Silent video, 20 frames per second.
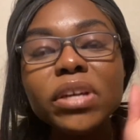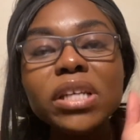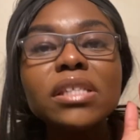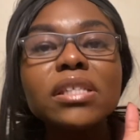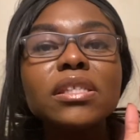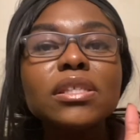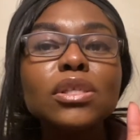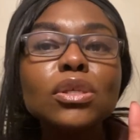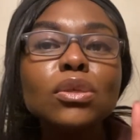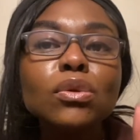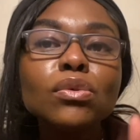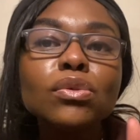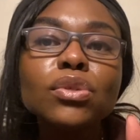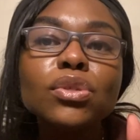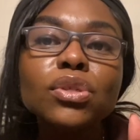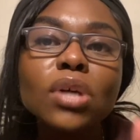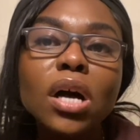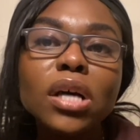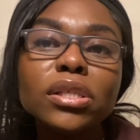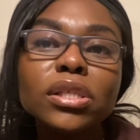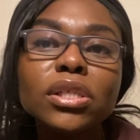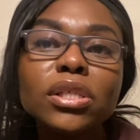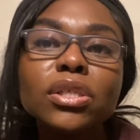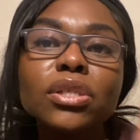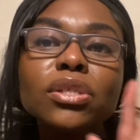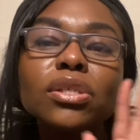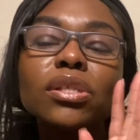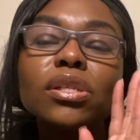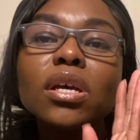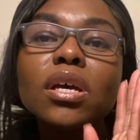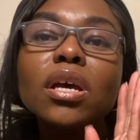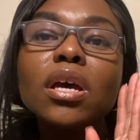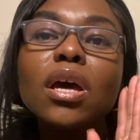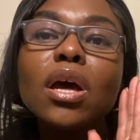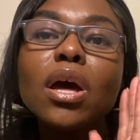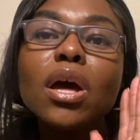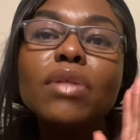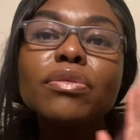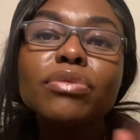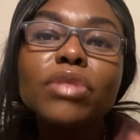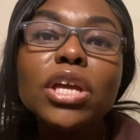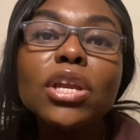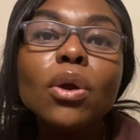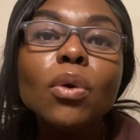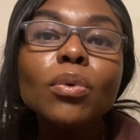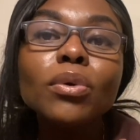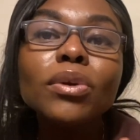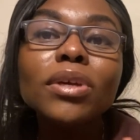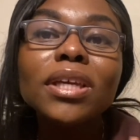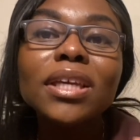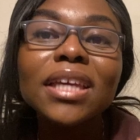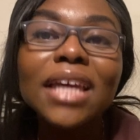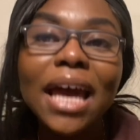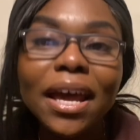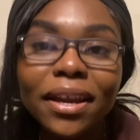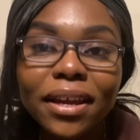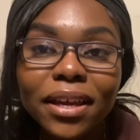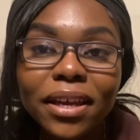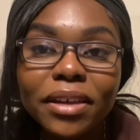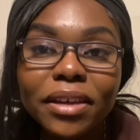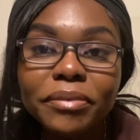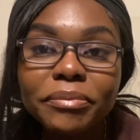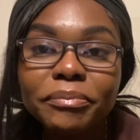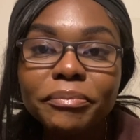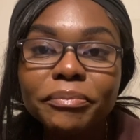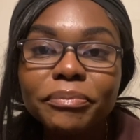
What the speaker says: It still doesn't, they don't get it.